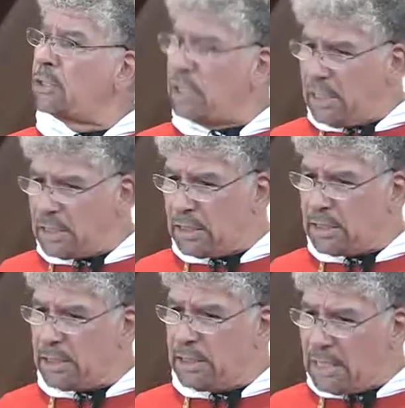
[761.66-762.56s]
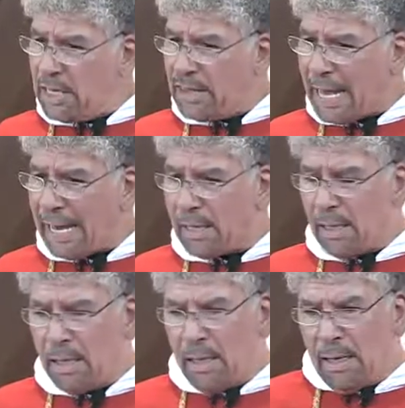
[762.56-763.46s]
Jesus did that,
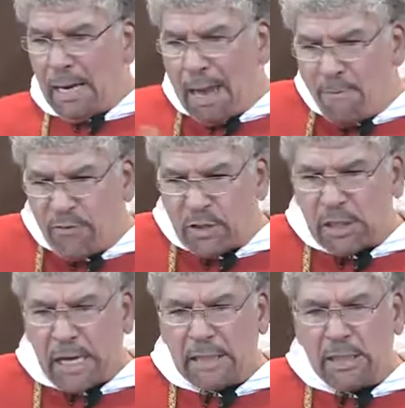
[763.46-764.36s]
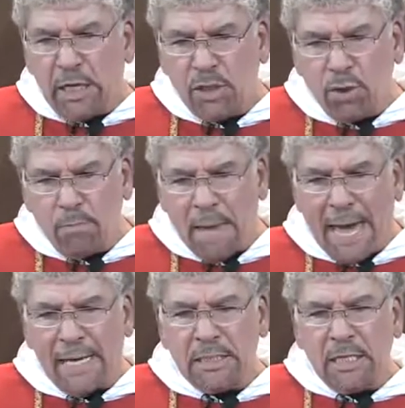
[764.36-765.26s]
emphasizing his
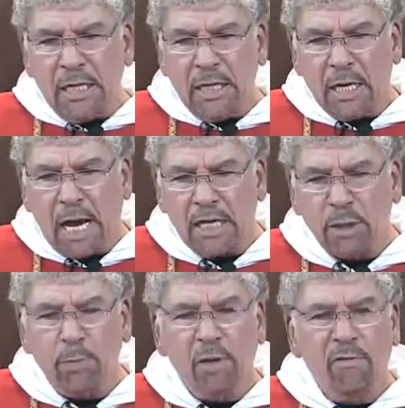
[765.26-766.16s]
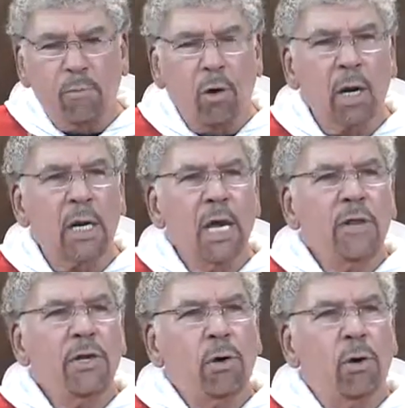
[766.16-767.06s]
humanity in the Gospel of Mark.
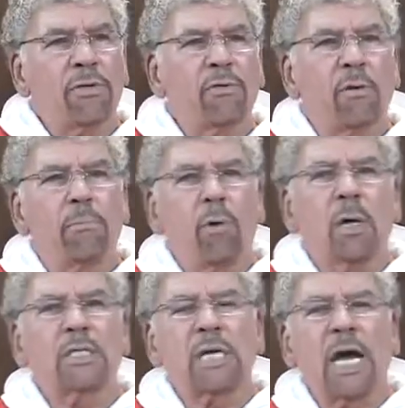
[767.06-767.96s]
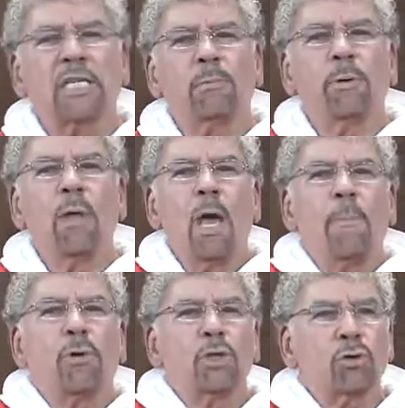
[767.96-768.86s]
The author of Mark's Gospel
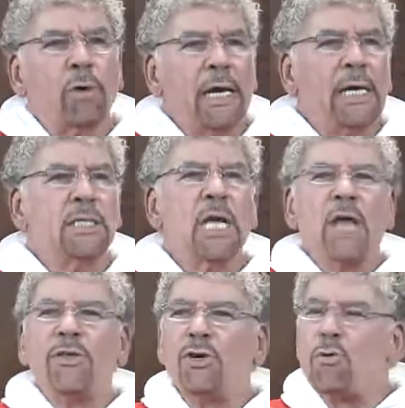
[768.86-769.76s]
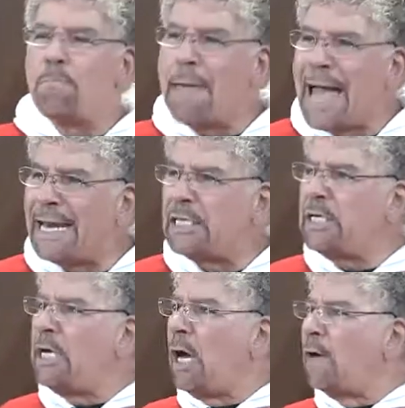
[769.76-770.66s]
portrays the
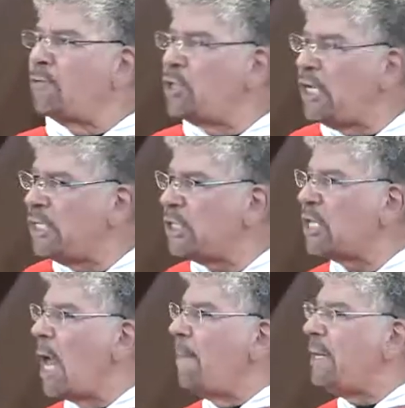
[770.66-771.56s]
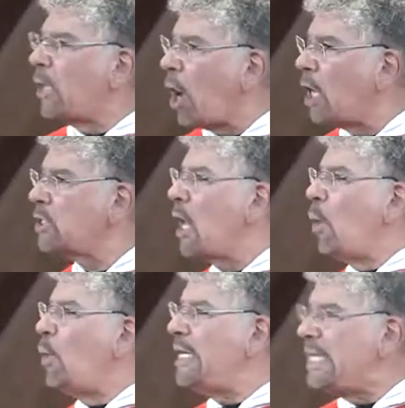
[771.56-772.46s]
humanity of Jesus because
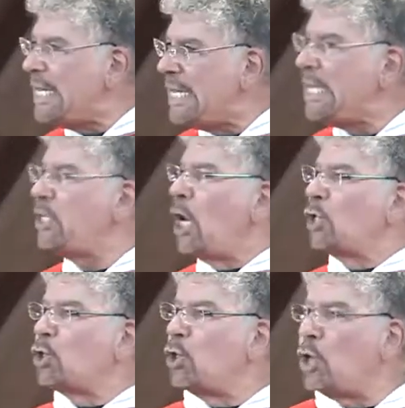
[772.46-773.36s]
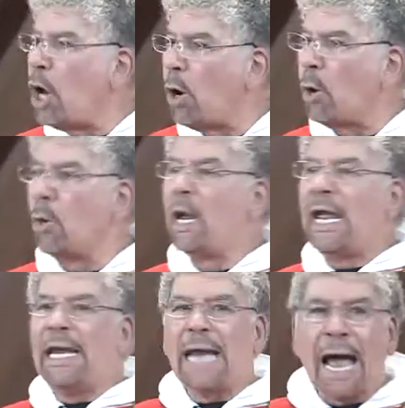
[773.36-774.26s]
we need to know
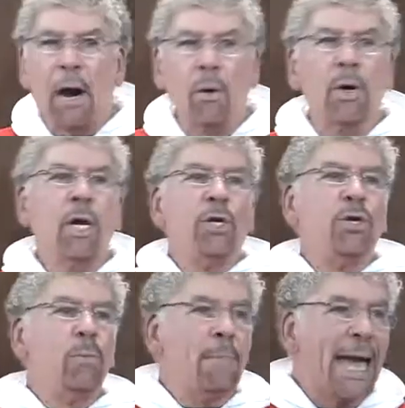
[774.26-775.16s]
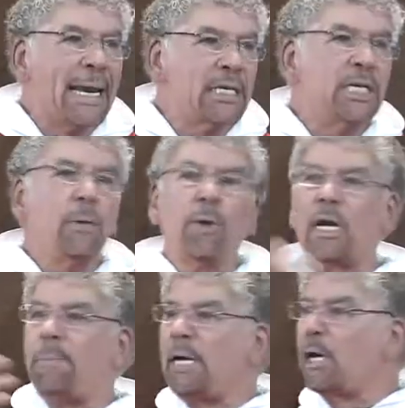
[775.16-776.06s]
in our humanity we're
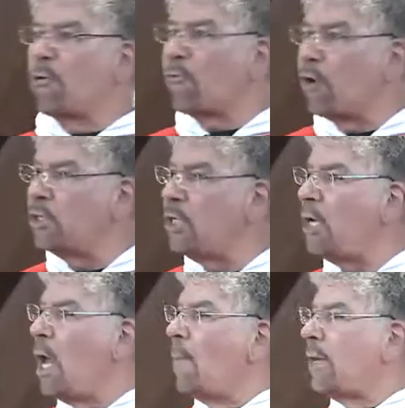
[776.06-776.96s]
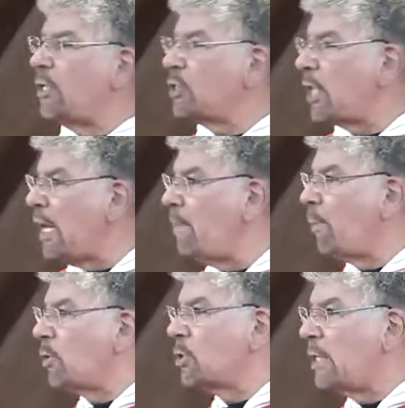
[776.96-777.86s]
going to be confronted by the same
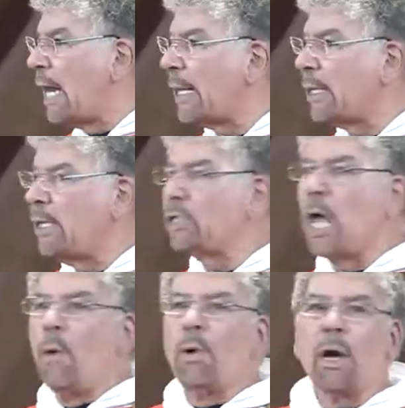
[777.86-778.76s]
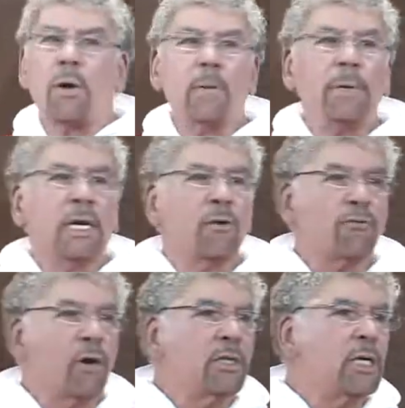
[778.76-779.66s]
personalities. We're going to be
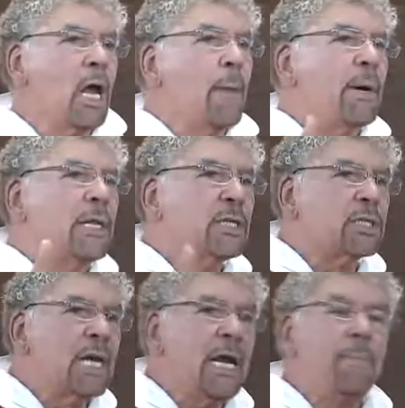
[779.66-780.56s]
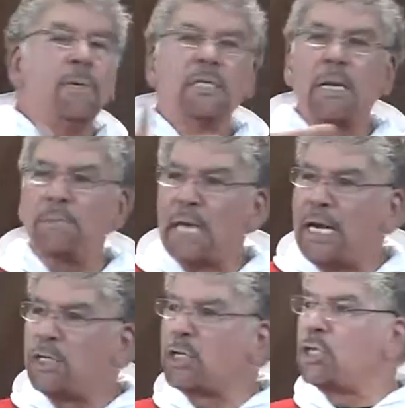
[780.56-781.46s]
confronted by the same
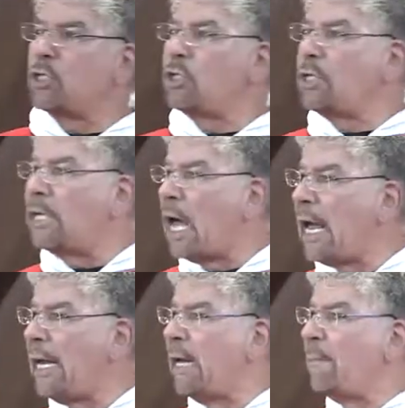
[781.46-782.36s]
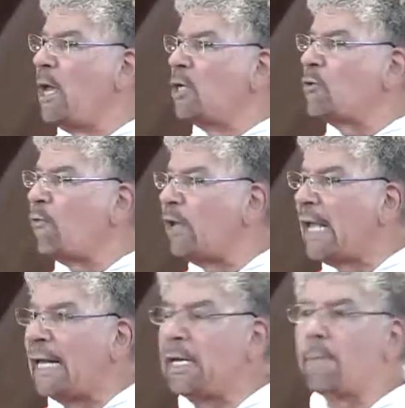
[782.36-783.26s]
temptations to deny him, to
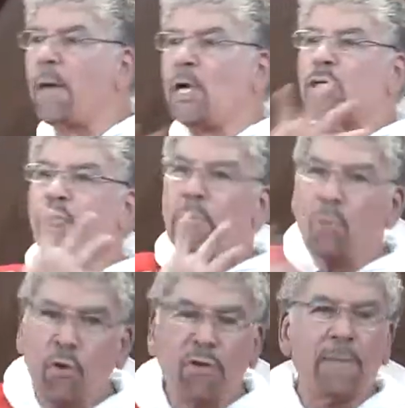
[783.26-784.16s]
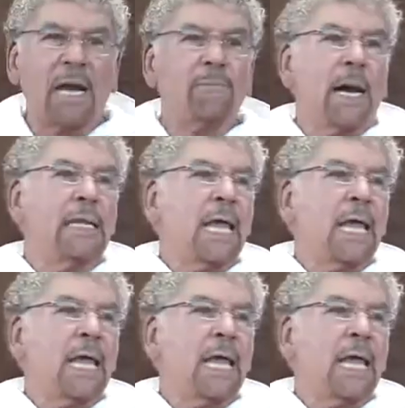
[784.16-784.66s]
forget him, to remove him out of my